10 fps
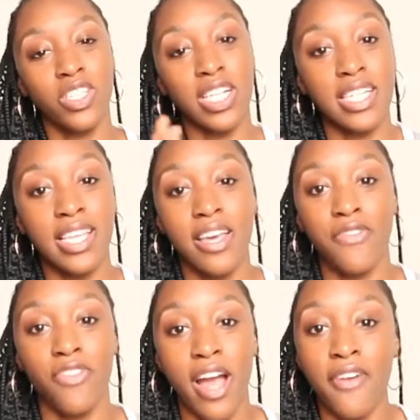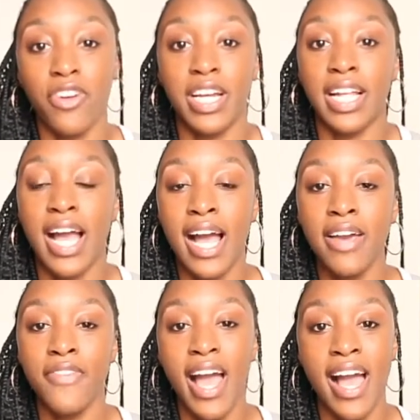gonna take forever. And
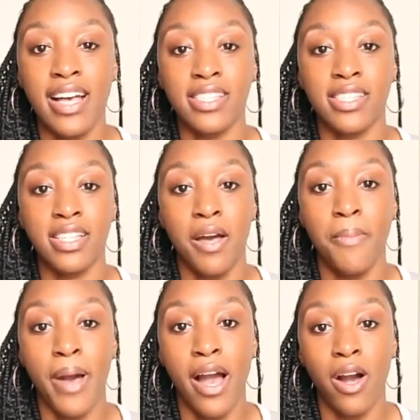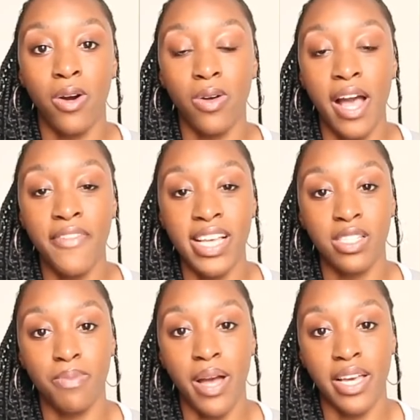I've asked
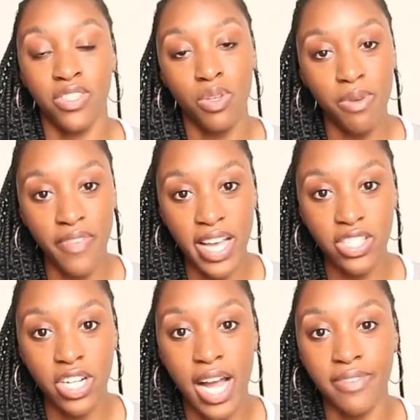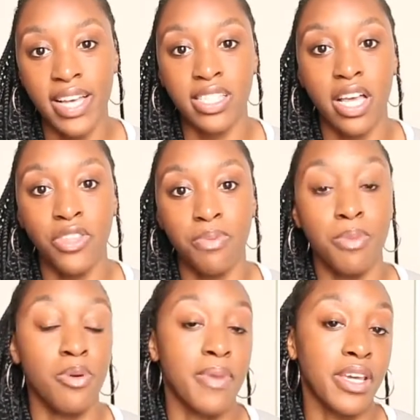my supervisor, I've asked other
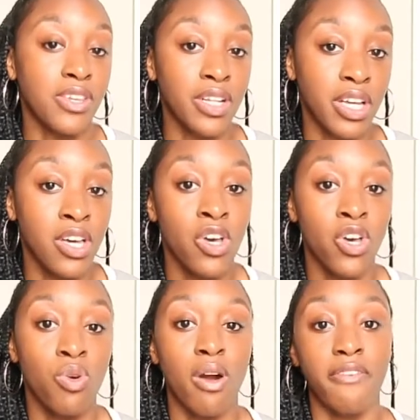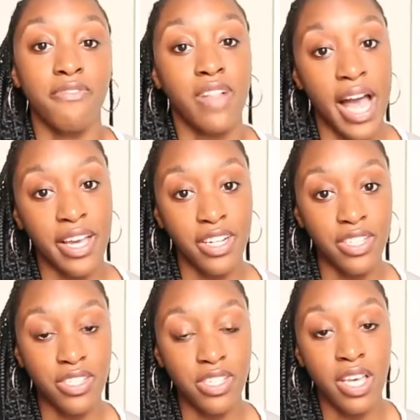people in my unit who are
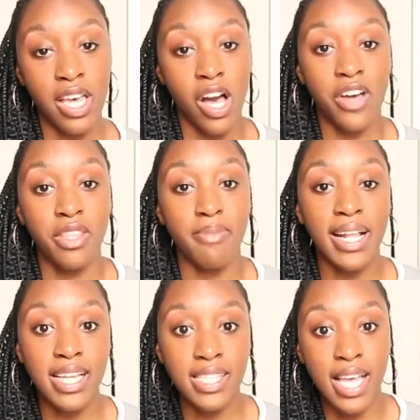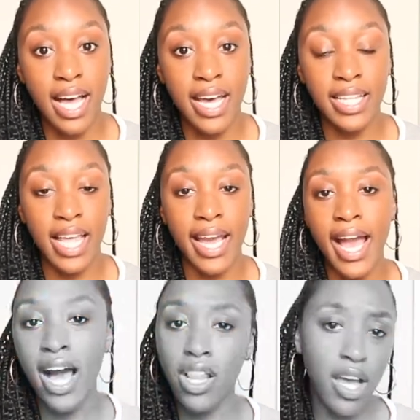flyers on the medic side, like,
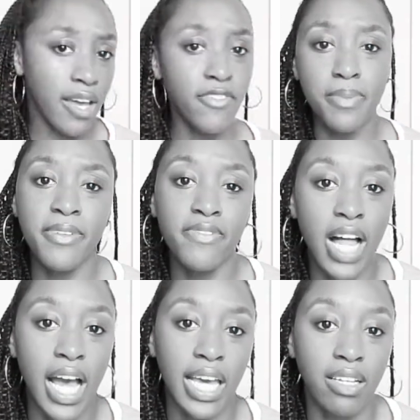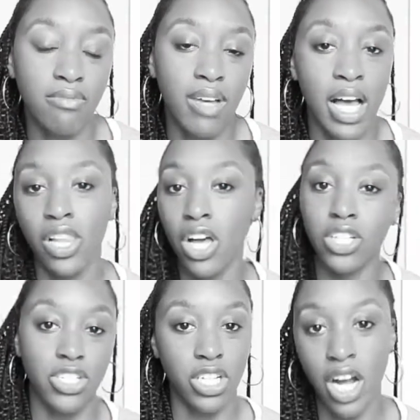how long have you been flying? How long
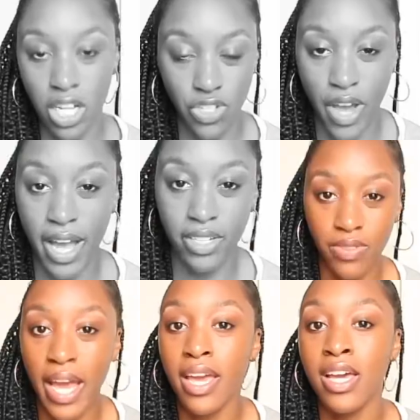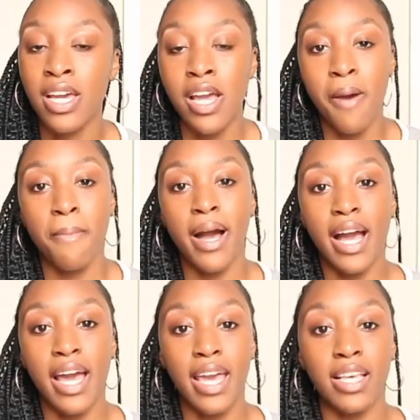is your contract, right?
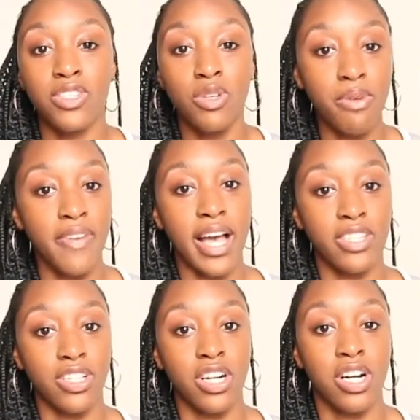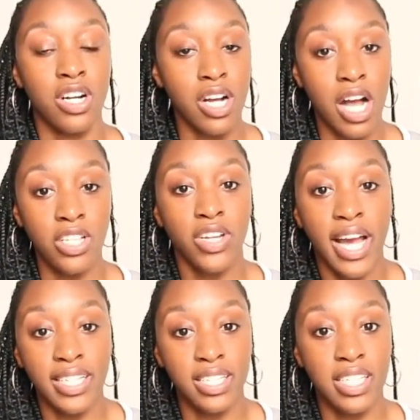My supervisor, her
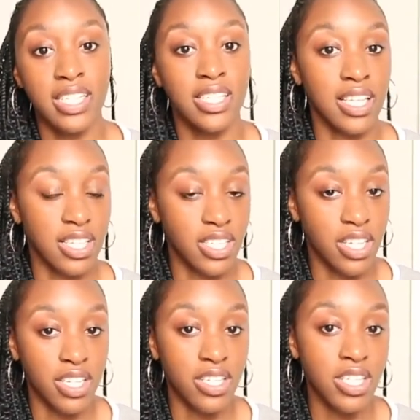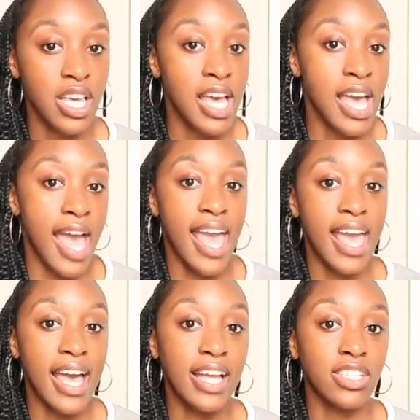contract is 6 years
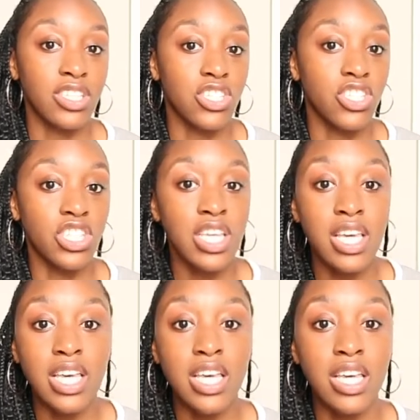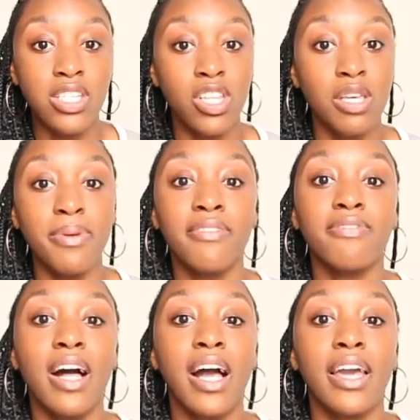and she has only been
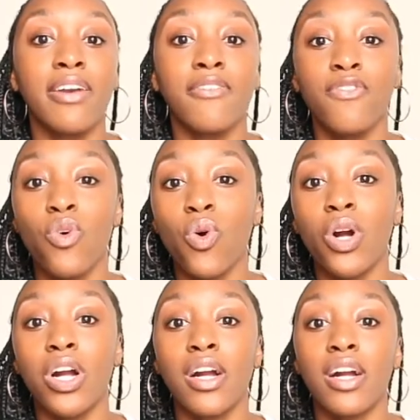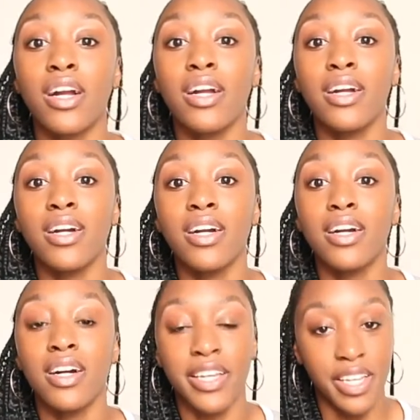flying for
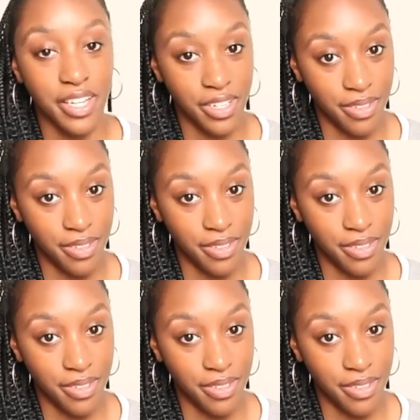a year.